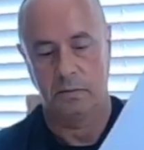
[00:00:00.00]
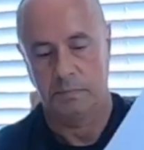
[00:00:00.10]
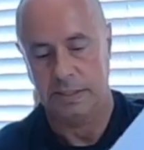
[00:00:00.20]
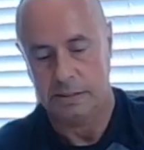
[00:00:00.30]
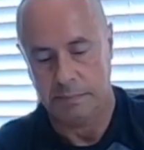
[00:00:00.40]

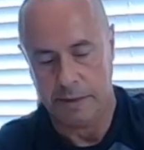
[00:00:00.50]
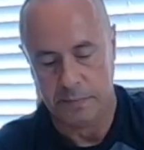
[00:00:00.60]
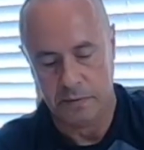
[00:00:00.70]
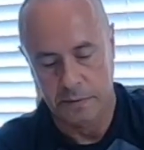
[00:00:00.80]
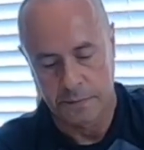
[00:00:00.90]
piece of
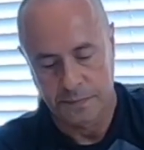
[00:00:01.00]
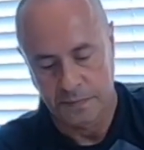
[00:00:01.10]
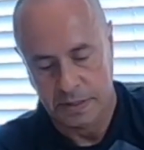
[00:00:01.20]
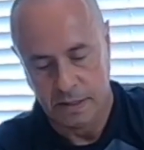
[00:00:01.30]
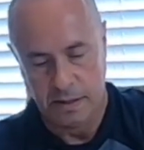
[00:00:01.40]
paper,
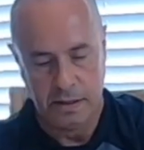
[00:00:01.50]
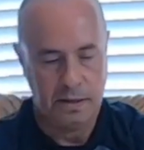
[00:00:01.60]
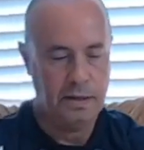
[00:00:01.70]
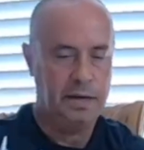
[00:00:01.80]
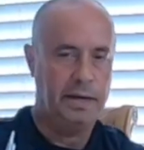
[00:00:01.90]

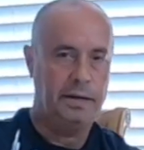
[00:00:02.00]
and